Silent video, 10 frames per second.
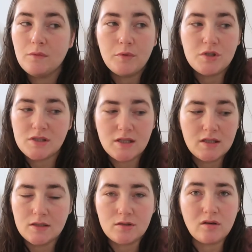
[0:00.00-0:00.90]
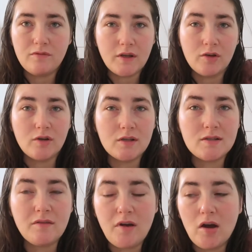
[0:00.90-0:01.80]
we just need to start figuring
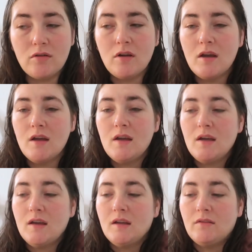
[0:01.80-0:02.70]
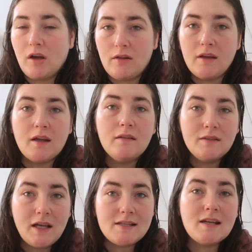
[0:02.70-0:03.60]
stuff out. Luckily,
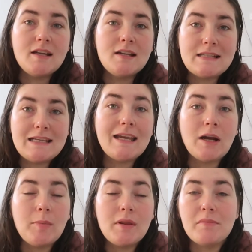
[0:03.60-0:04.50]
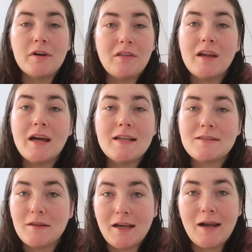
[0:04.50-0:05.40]
like I said, he doesn't get up in the middle of the night,
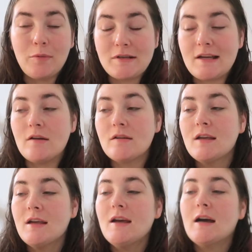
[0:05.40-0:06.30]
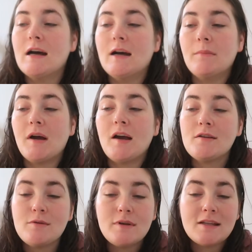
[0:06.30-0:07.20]
so that kind of works out. Um, I
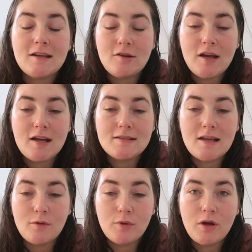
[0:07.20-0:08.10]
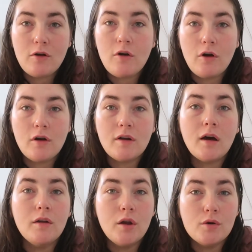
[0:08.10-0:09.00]
also wanted to tell you guys that we are on
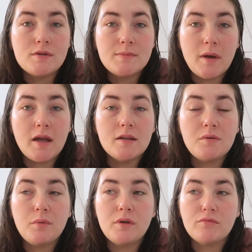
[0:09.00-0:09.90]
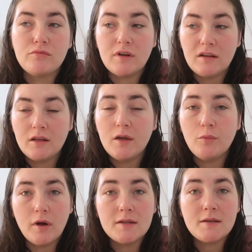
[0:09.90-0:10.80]
a no spend. We really
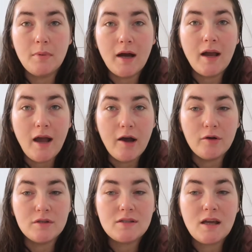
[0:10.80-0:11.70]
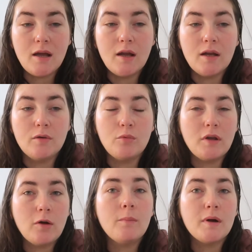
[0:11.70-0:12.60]
want to buy a house, and
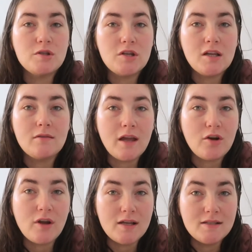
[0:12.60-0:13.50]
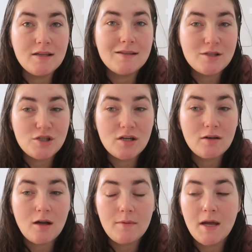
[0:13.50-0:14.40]
we are budgeting like crazy this
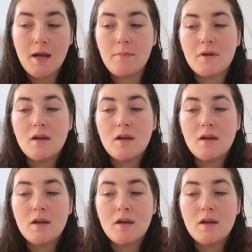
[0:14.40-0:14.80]
year coming up